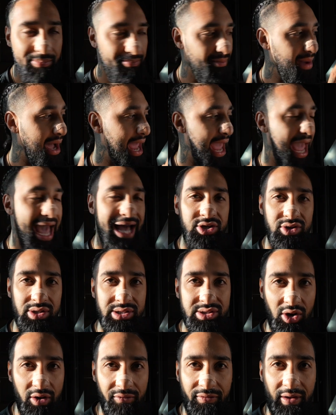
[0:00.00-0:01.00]
my
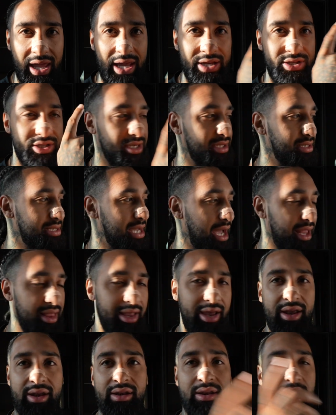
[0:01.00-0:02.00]
address certification in
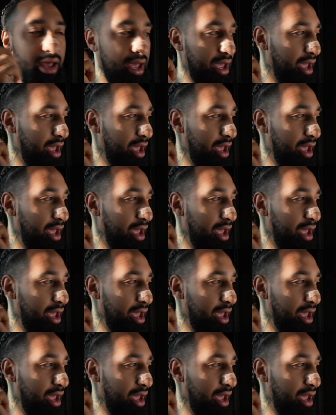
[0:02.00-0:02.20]
Thailand,